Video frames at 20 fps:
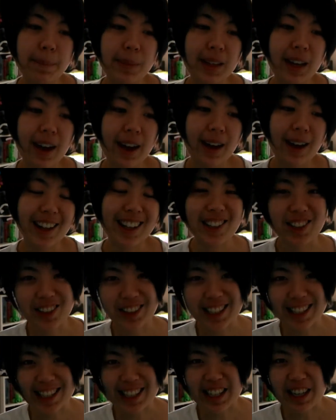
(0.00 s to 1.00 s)
And until
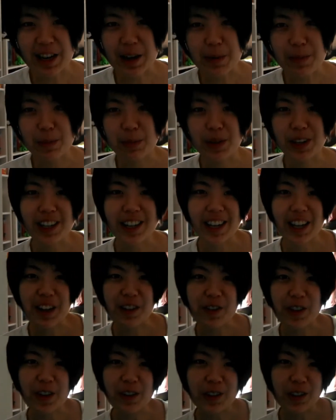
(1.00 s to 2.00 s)
next time, be the
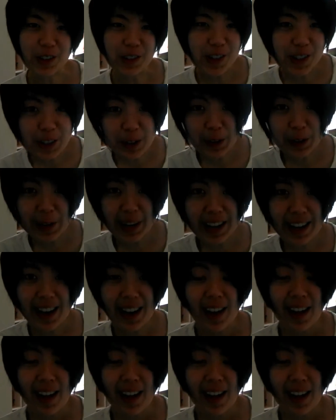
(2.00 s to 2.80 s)
hero of your own story.